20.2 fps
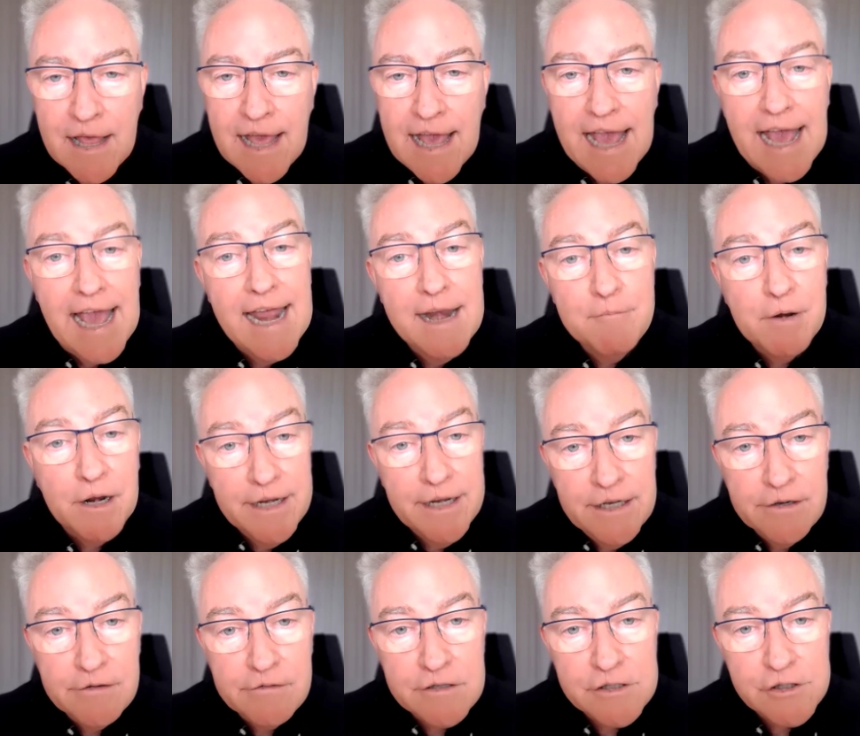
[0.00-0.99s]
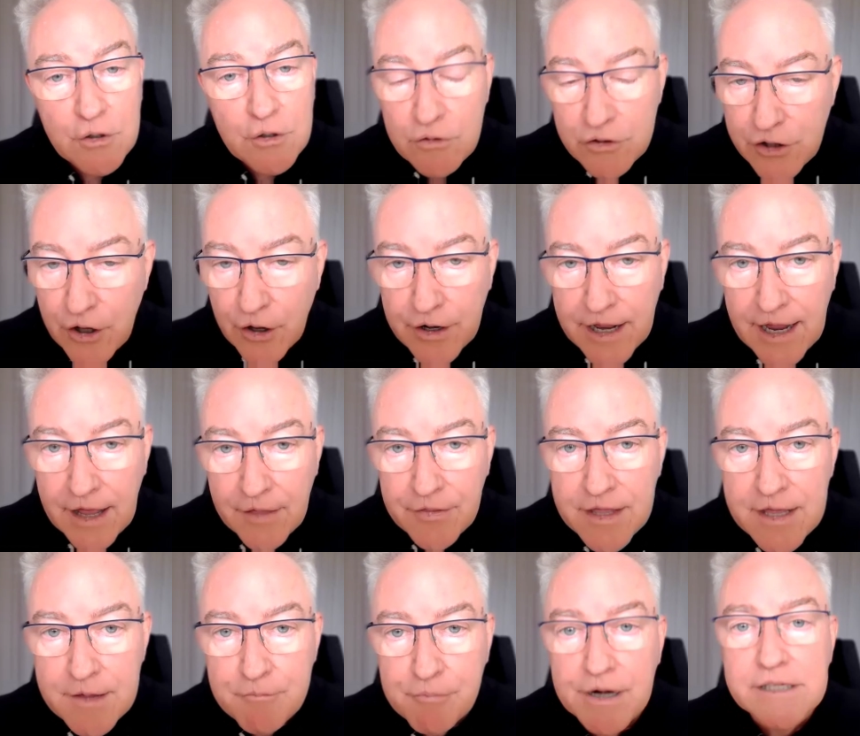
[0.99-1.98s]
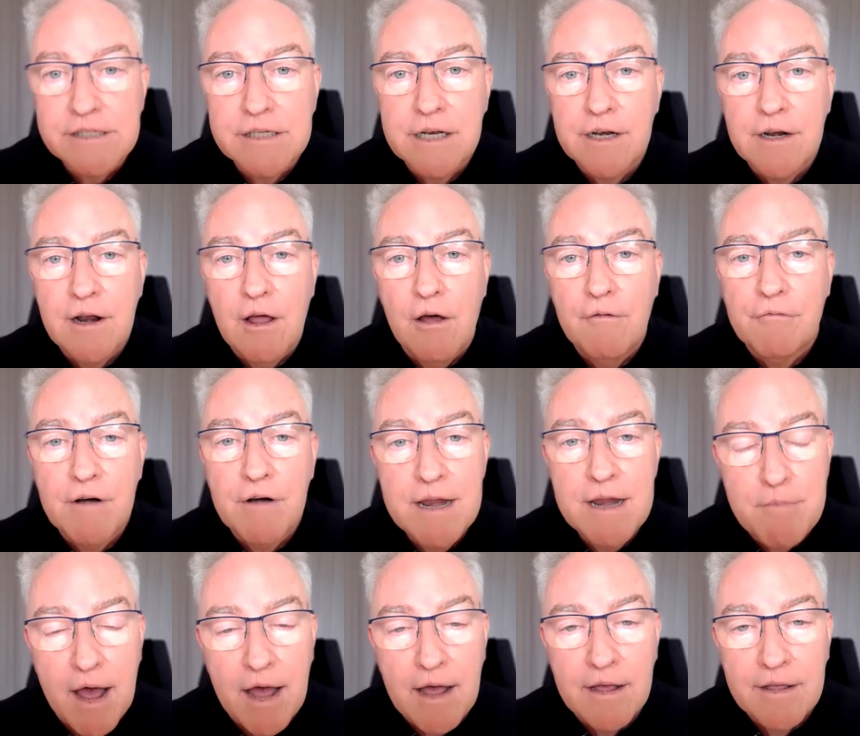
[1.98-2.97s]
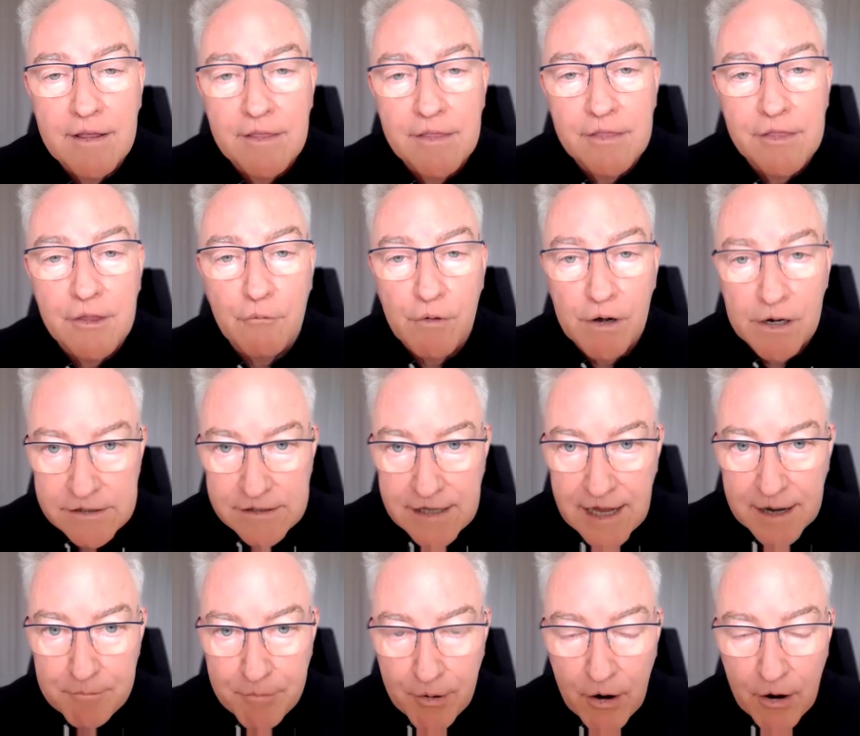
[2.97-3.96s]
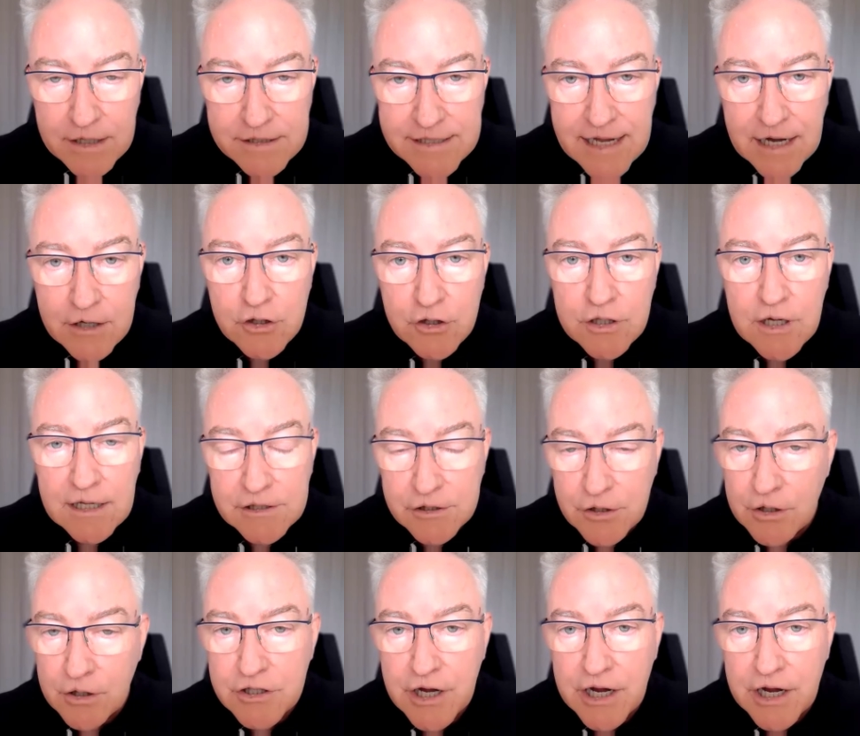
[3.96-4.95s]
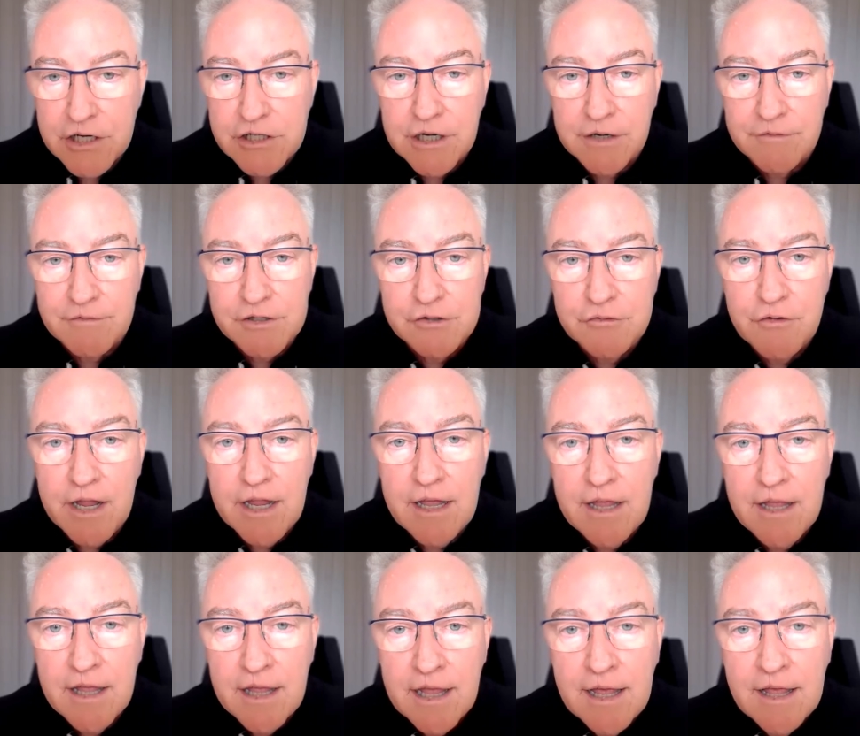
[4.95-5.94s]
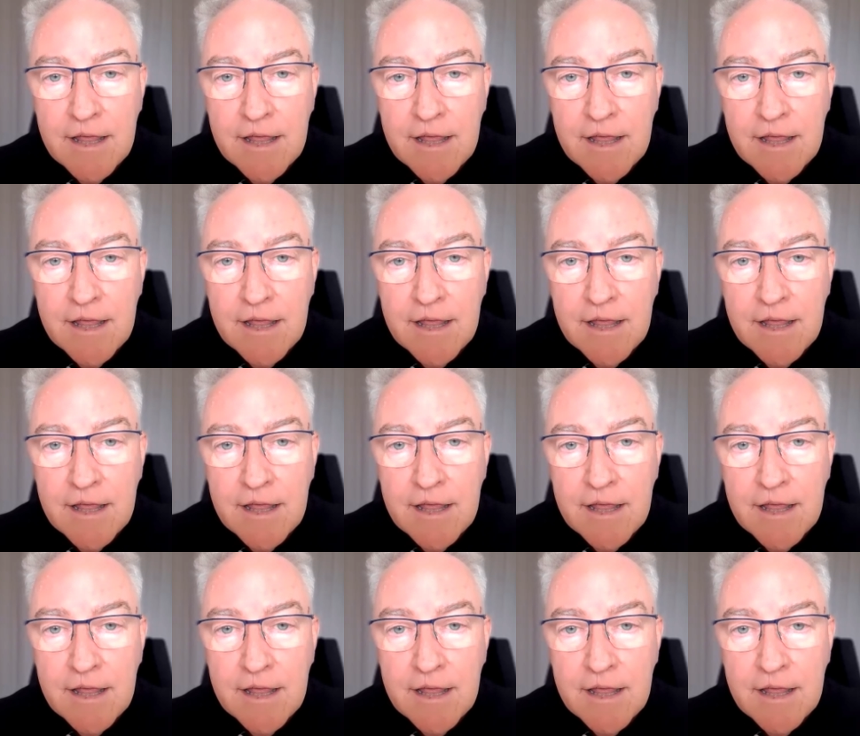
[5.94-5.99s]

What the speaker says: And Melinda is also now the president of REBA, the Real Estate Buyers Association of Australia,